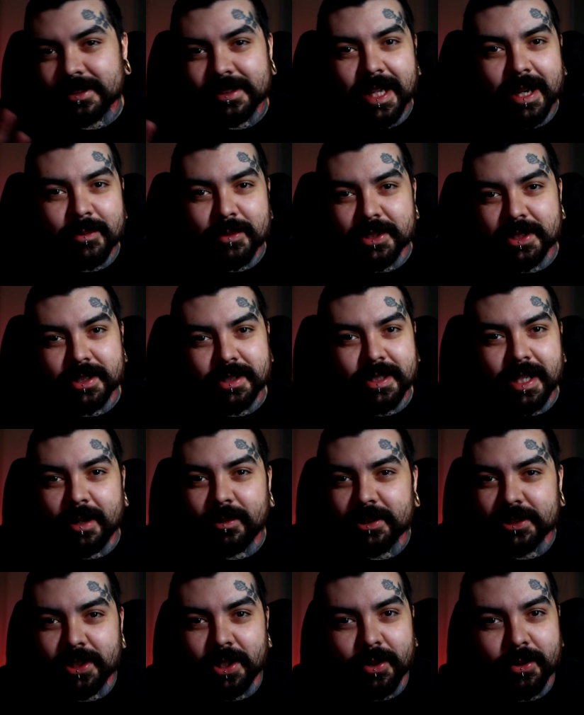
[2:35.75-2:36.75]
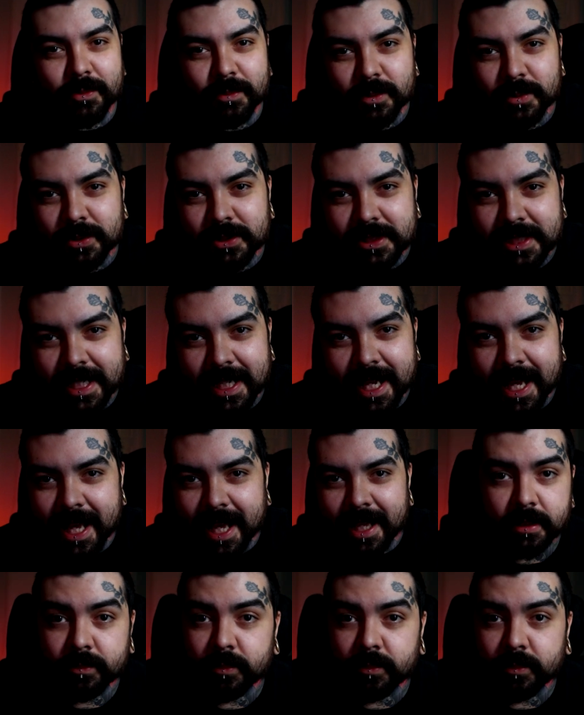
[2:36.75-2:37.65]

That was that was all the rules they had.